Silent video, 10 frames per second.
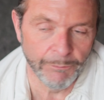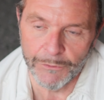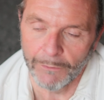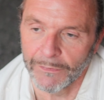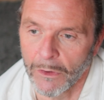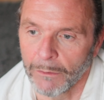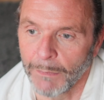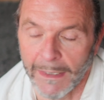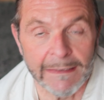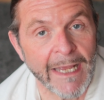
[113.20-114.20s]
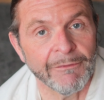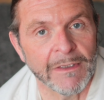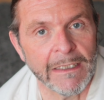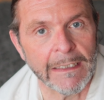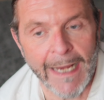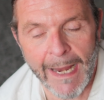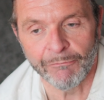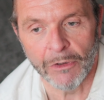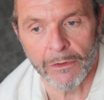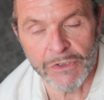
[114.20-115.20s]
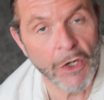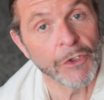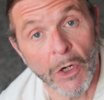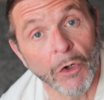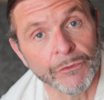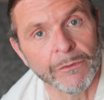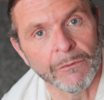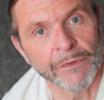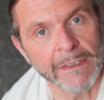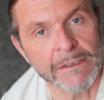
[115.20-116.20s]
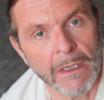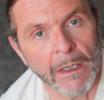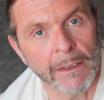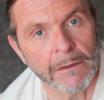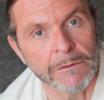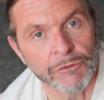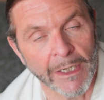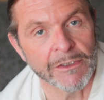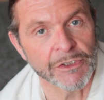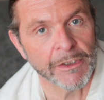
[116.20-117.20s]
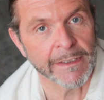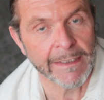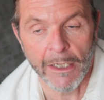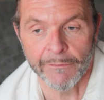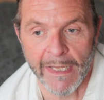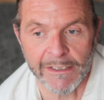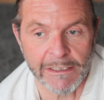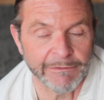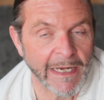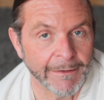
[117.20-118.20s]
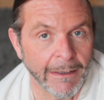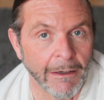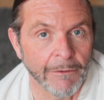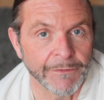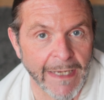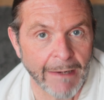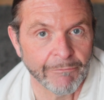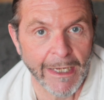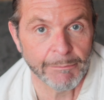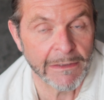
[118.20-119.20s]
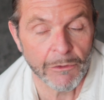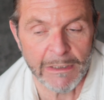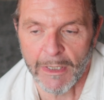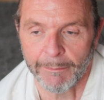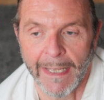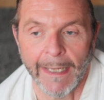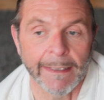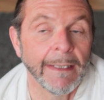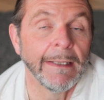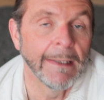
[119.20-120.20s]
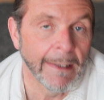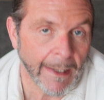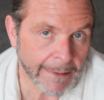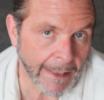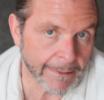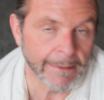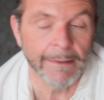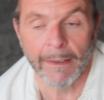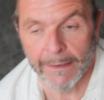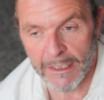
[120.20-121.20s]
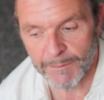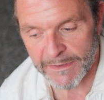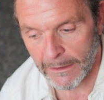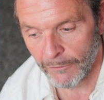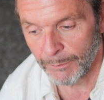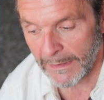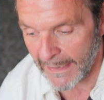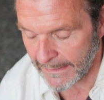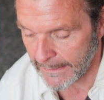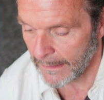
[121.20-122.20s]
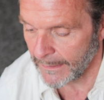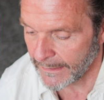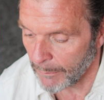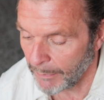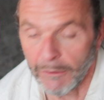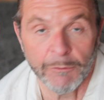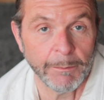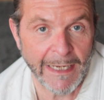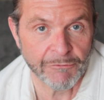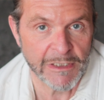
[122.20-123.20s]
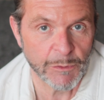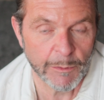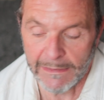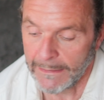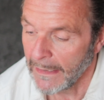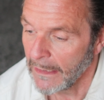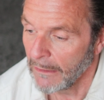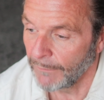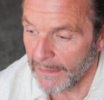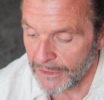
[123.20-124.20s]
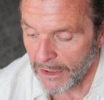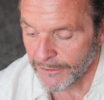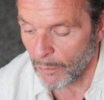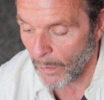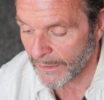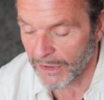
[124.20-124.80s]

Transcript: not forgotten, but I'd left the camera turned on for the entire train journey over there. So for an hour and a half, the camera had been on in my bag. Again, I kicked myself, but lessons learned. So both batteries will be fully charged. I've got one